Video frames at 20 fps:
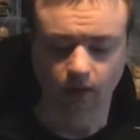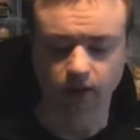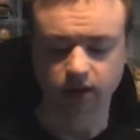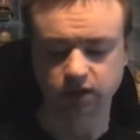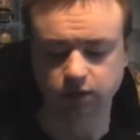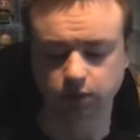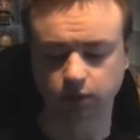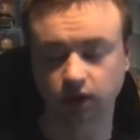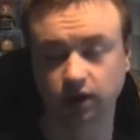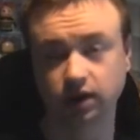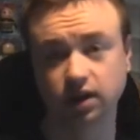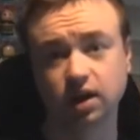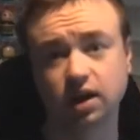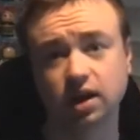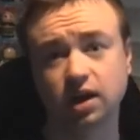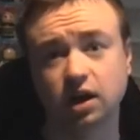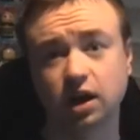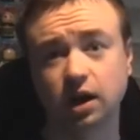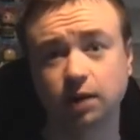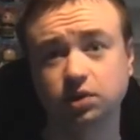this will
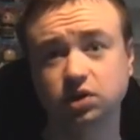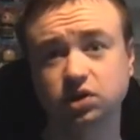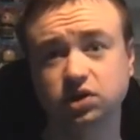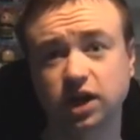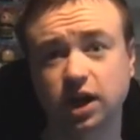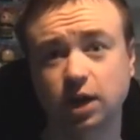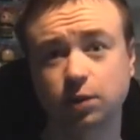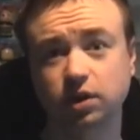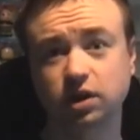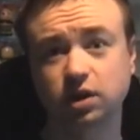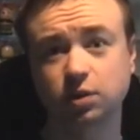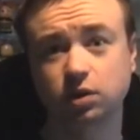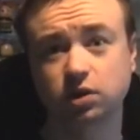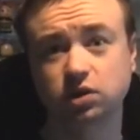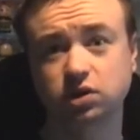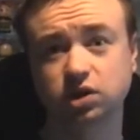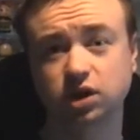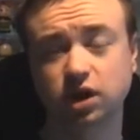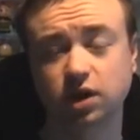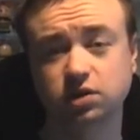help you decide whether you
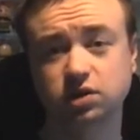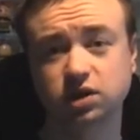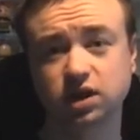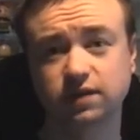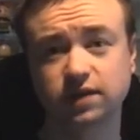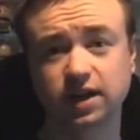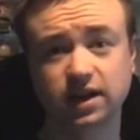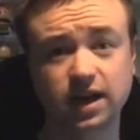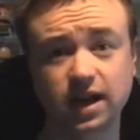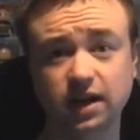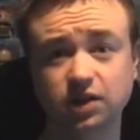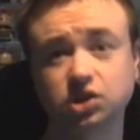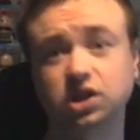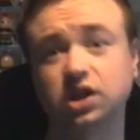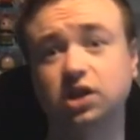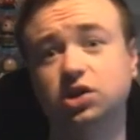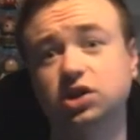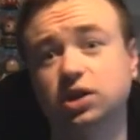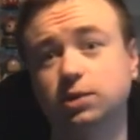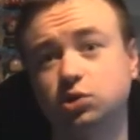want to go to the event next
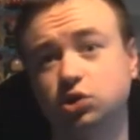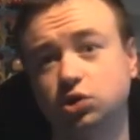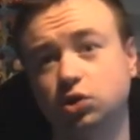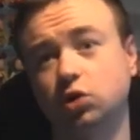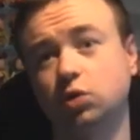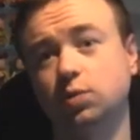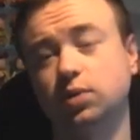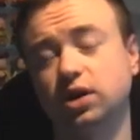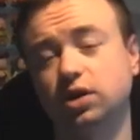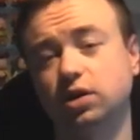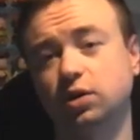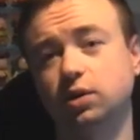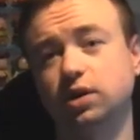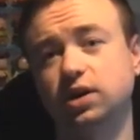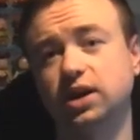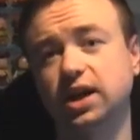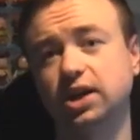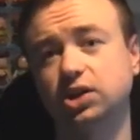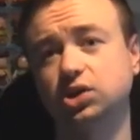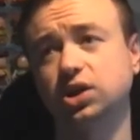year, because I'm sure there'll be another
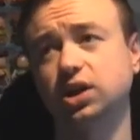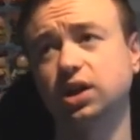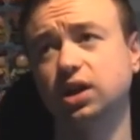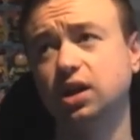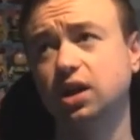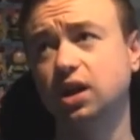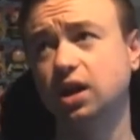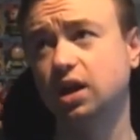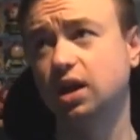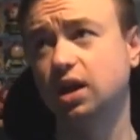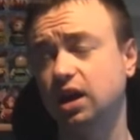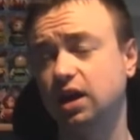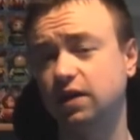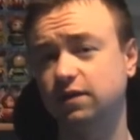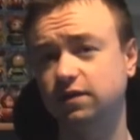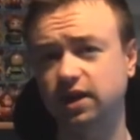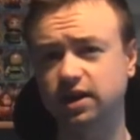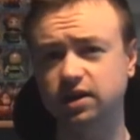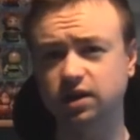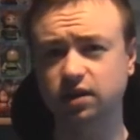one next year.
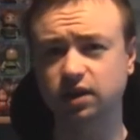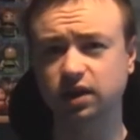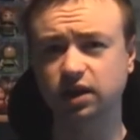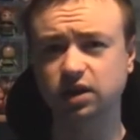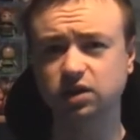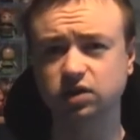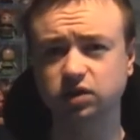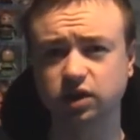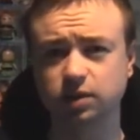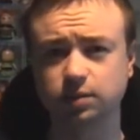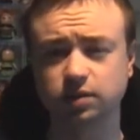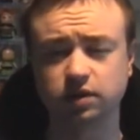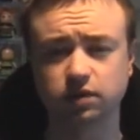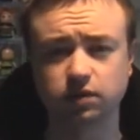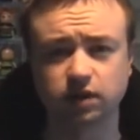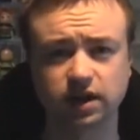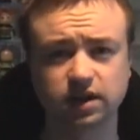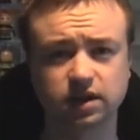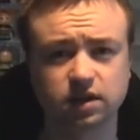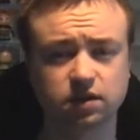In fact, I think it's going to be
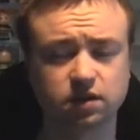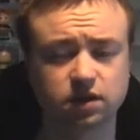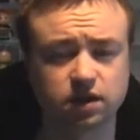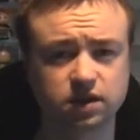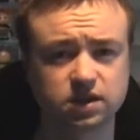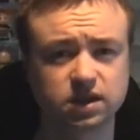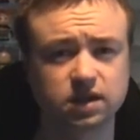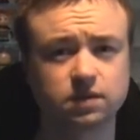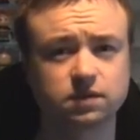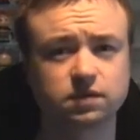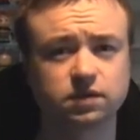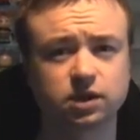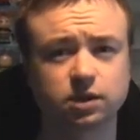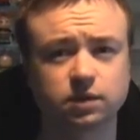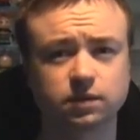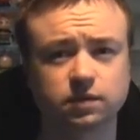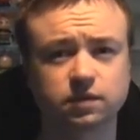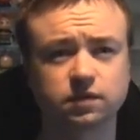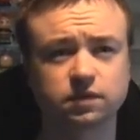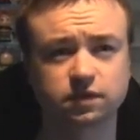Friday the 13th
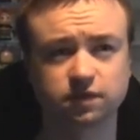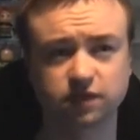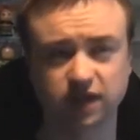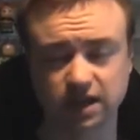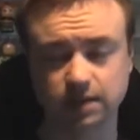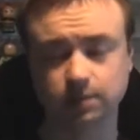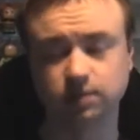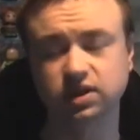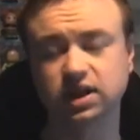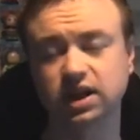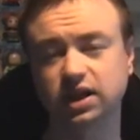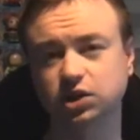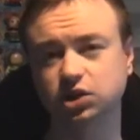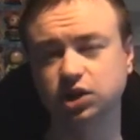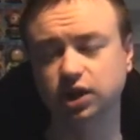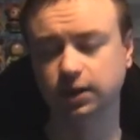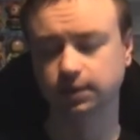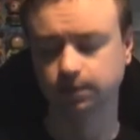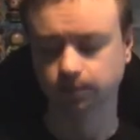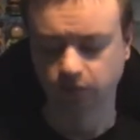film themed
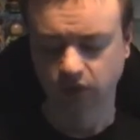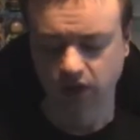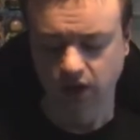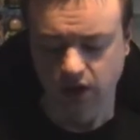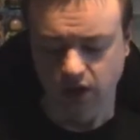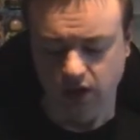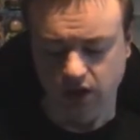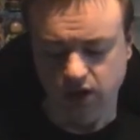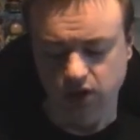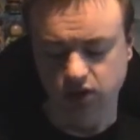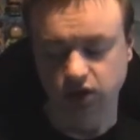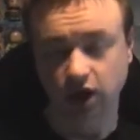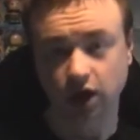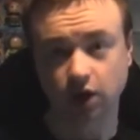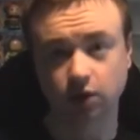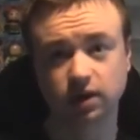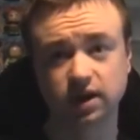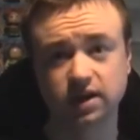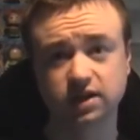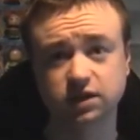next year.
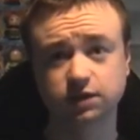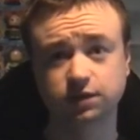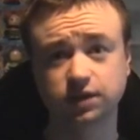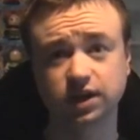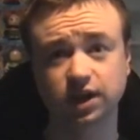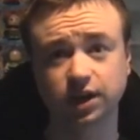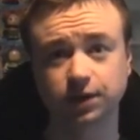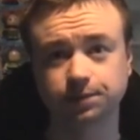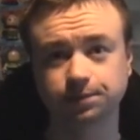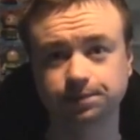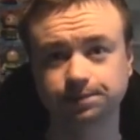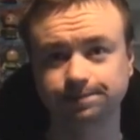So here's the video.